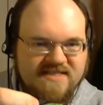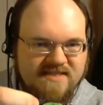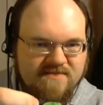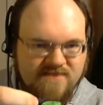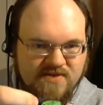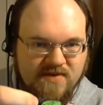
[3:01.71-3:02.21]

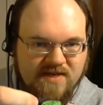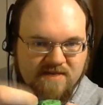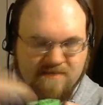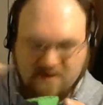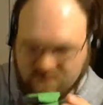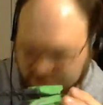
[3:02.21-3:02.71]
between the
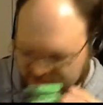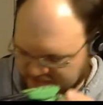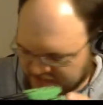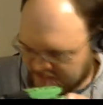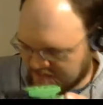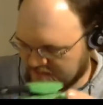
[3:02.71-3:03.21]

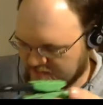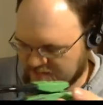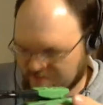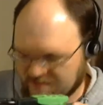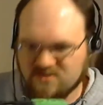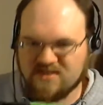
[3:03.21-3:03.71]
barrels,
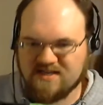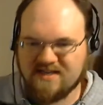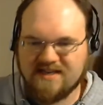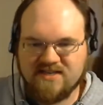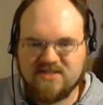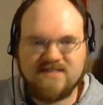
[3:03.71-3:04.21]
just in
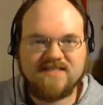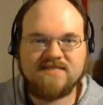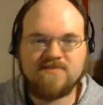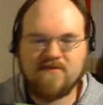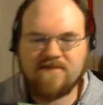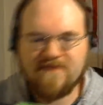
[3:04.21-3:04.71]
case you need some
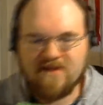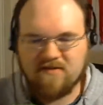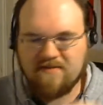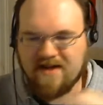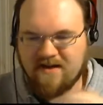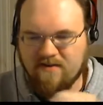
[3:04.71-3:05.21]
more firepower.